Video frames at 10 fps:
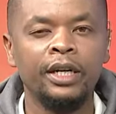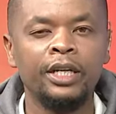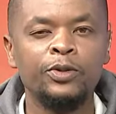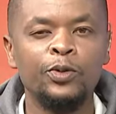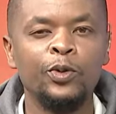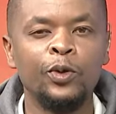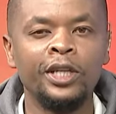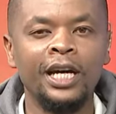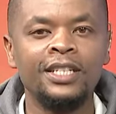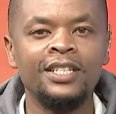Get to Google
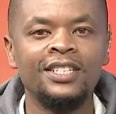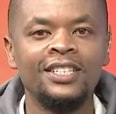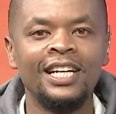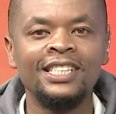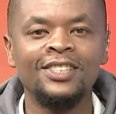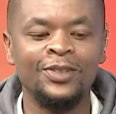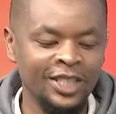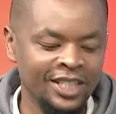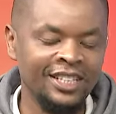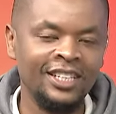that. Let's
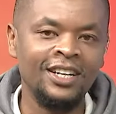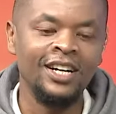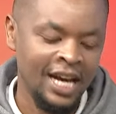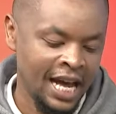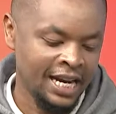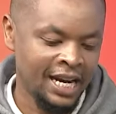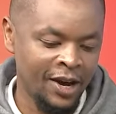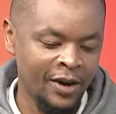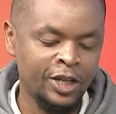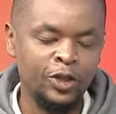switch gear
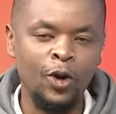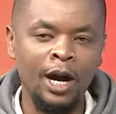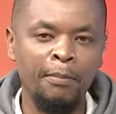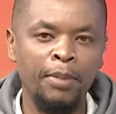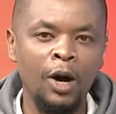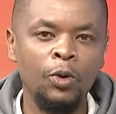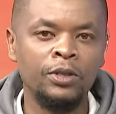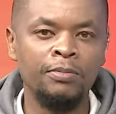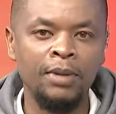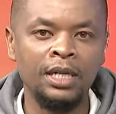now and talk
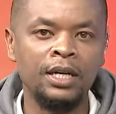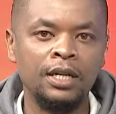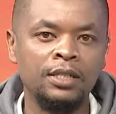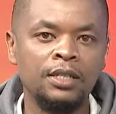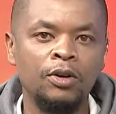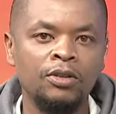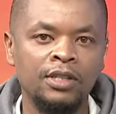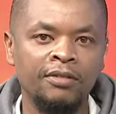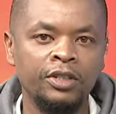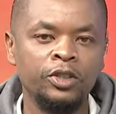about matters
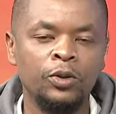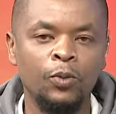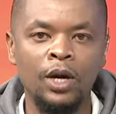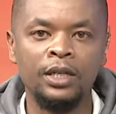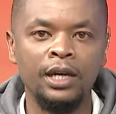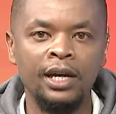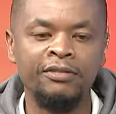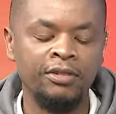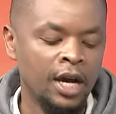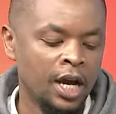conservation,
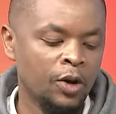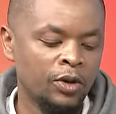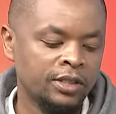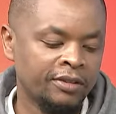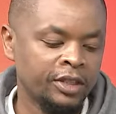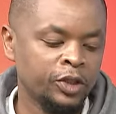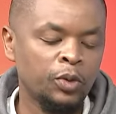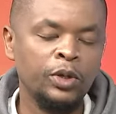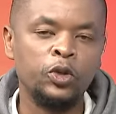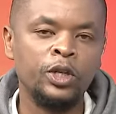wildlife
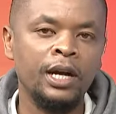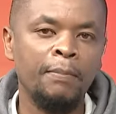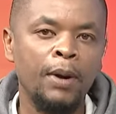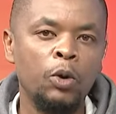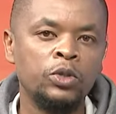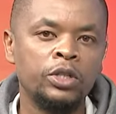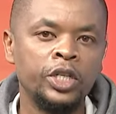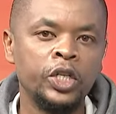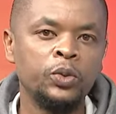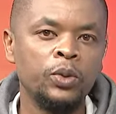conservation. We are talking about
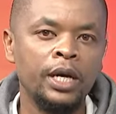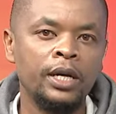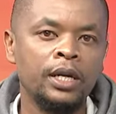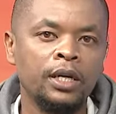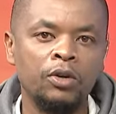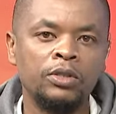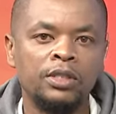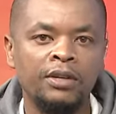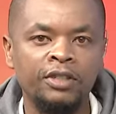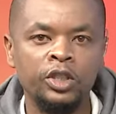New Era
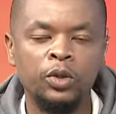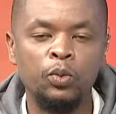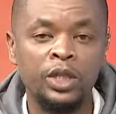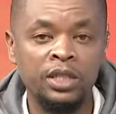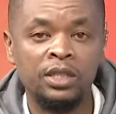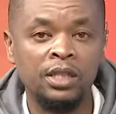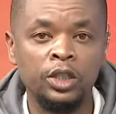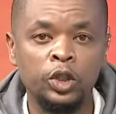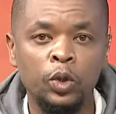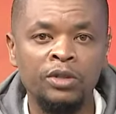Conservation, which is
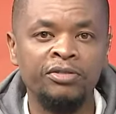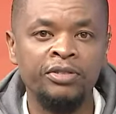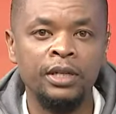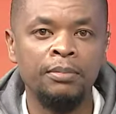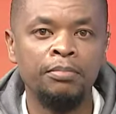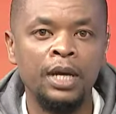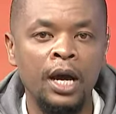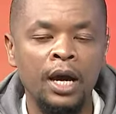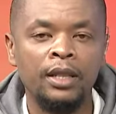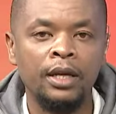a short film
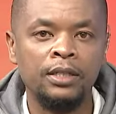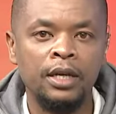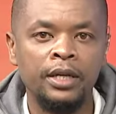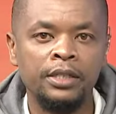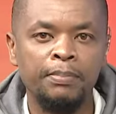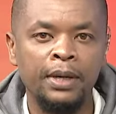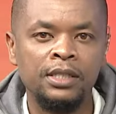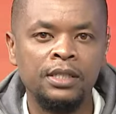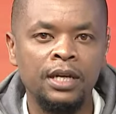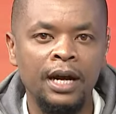that is
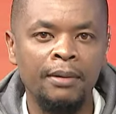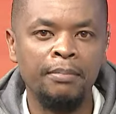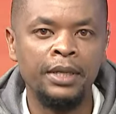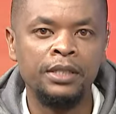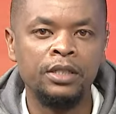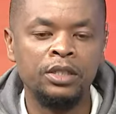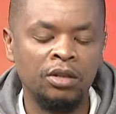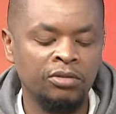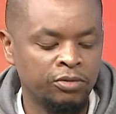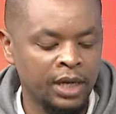passing a
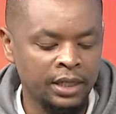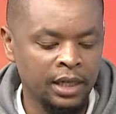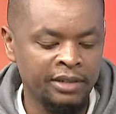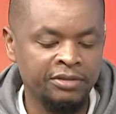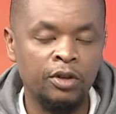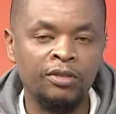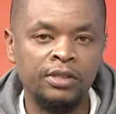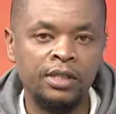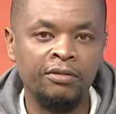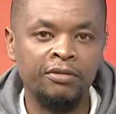message of wildlife
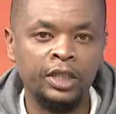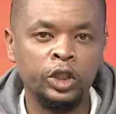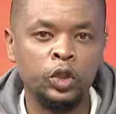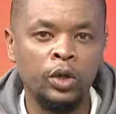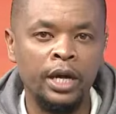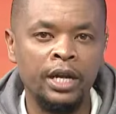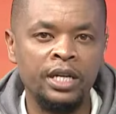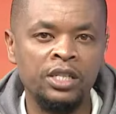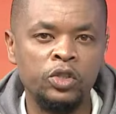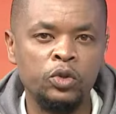conservation.
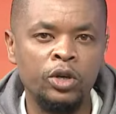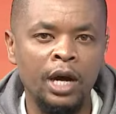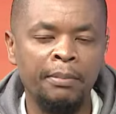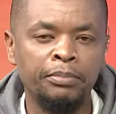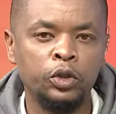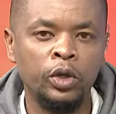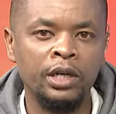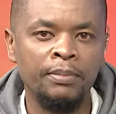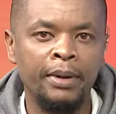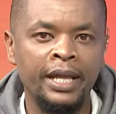And in studio, I'm
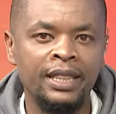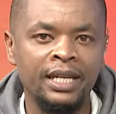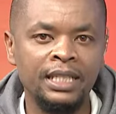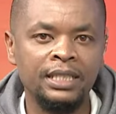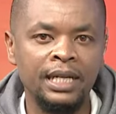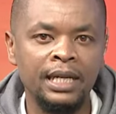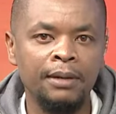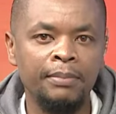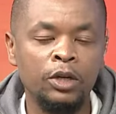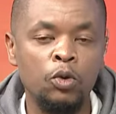joined by three
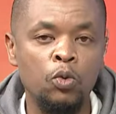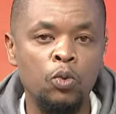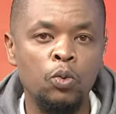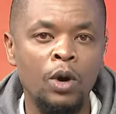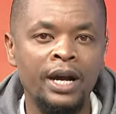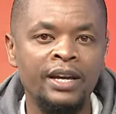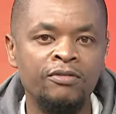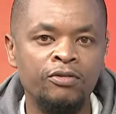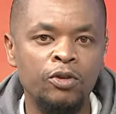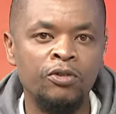gentlemen who were
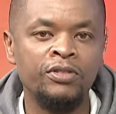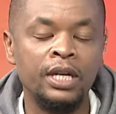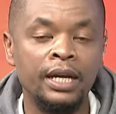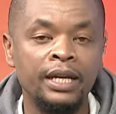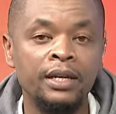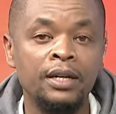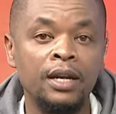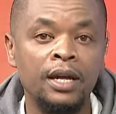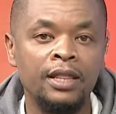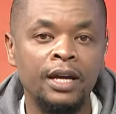involved
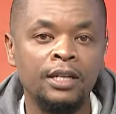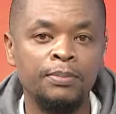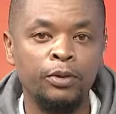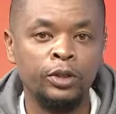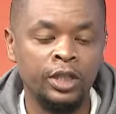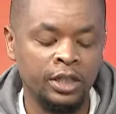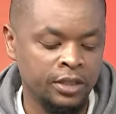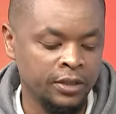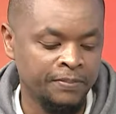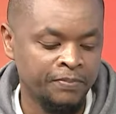in that
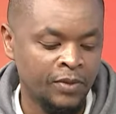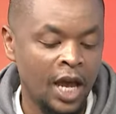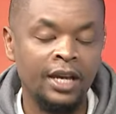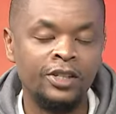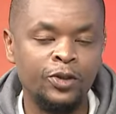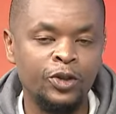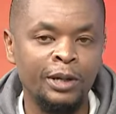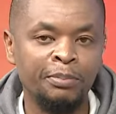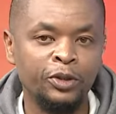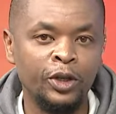project. In
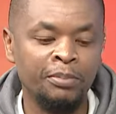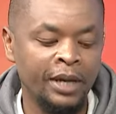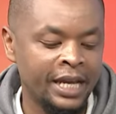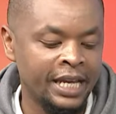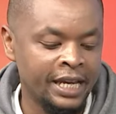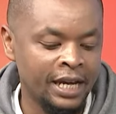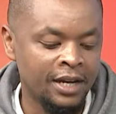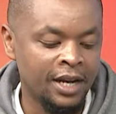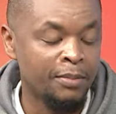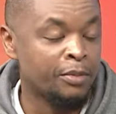studio, I'm joined by
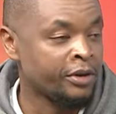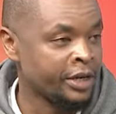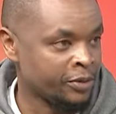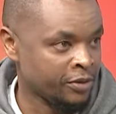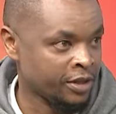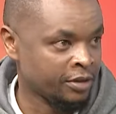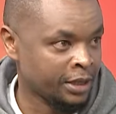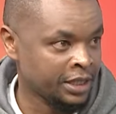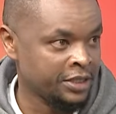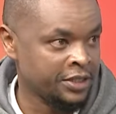Ian Muriu,
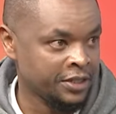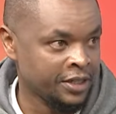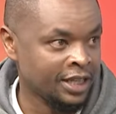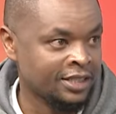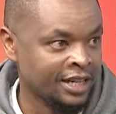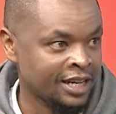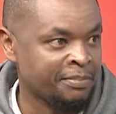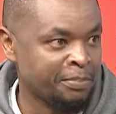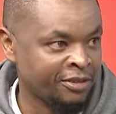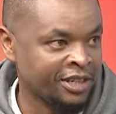right? That's a,
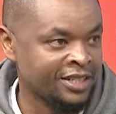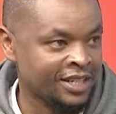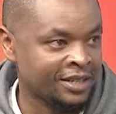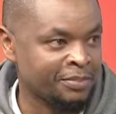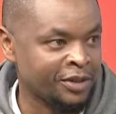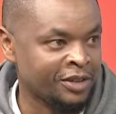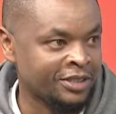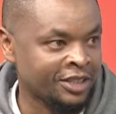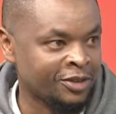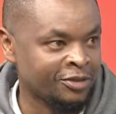a perfect uh,
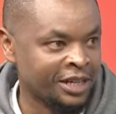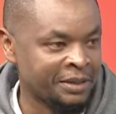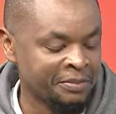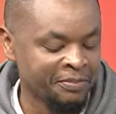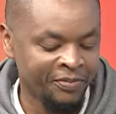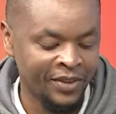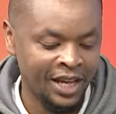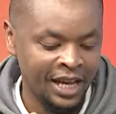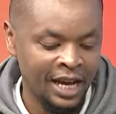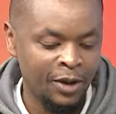pronunciation of your name.
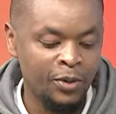Yes, yes.